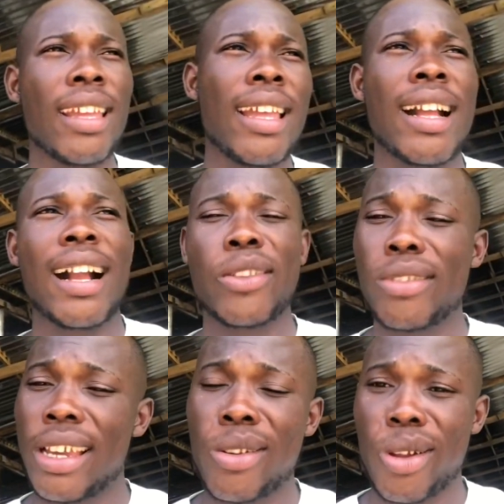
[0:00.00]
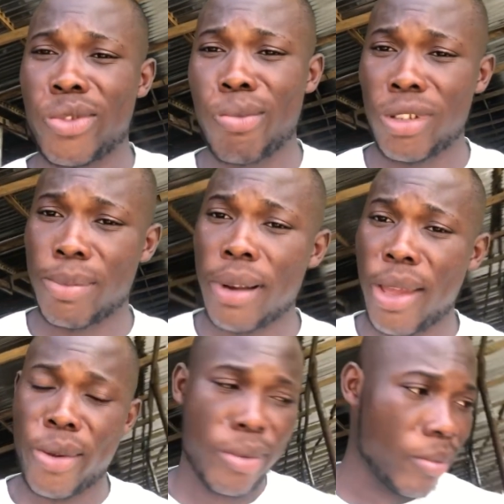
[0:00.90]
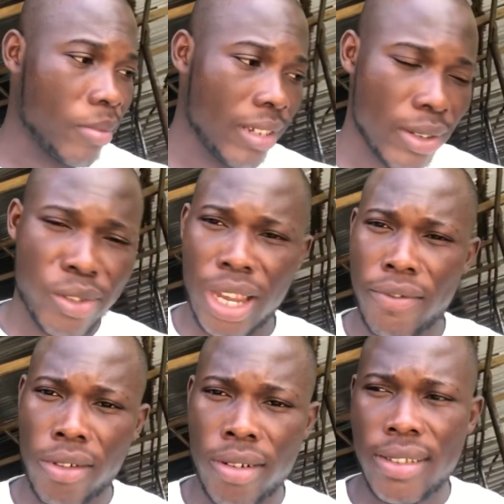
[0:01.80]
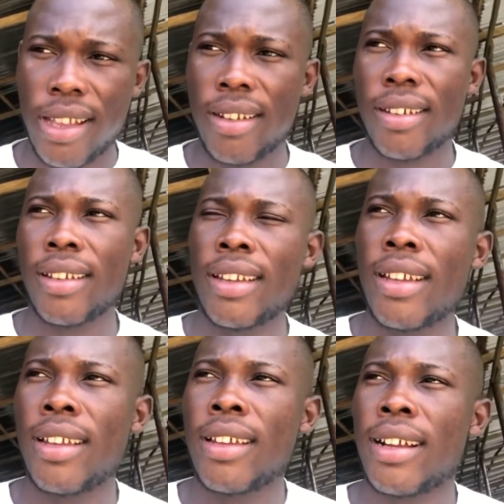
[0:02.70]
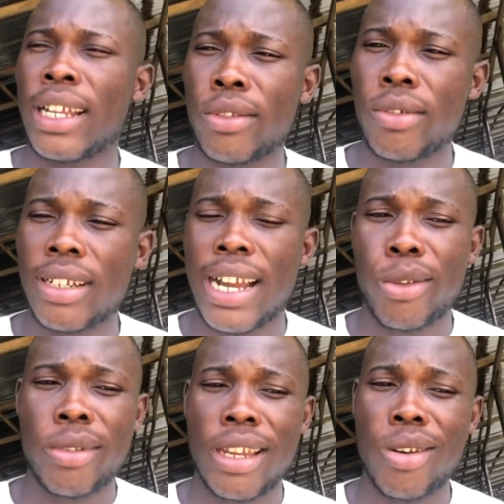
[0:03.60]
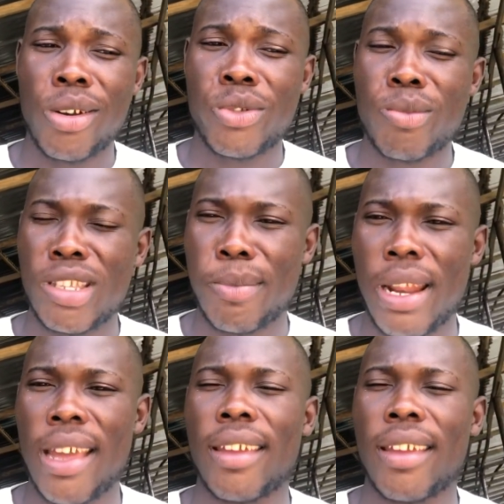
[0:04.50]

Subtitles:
Cattle take long to multiply you. That's what you have to understand. Cattle take long to multiply.